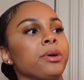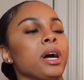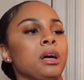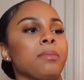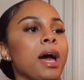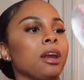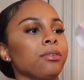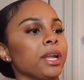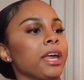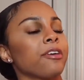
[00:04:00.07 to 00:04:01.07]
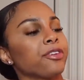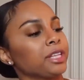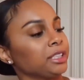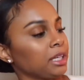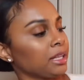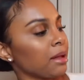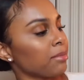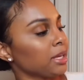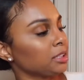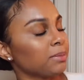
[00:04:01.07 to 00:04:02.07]
um i don't really care for the shirt that
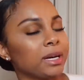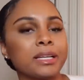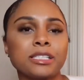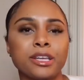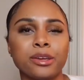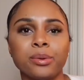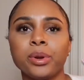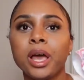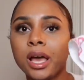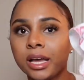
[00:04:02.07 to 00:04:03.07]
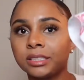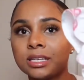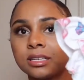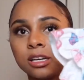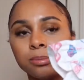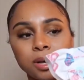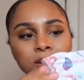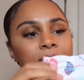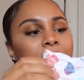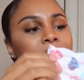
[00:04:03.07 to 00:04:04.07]
much but it is cute it's just a little
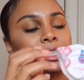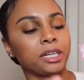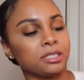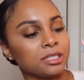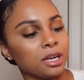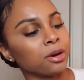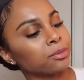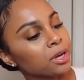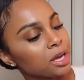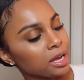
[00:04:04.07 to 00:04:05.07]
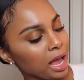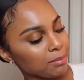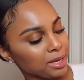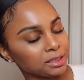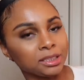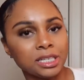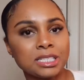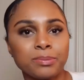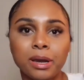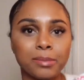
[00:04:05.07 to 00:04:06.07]
butterfly shirt so I mean,
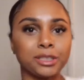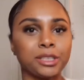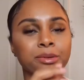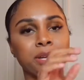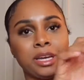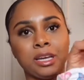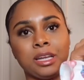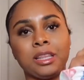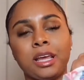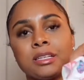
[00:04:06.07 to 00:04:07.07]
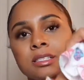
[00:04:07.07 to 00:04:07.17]
she's pretty much cute in anything.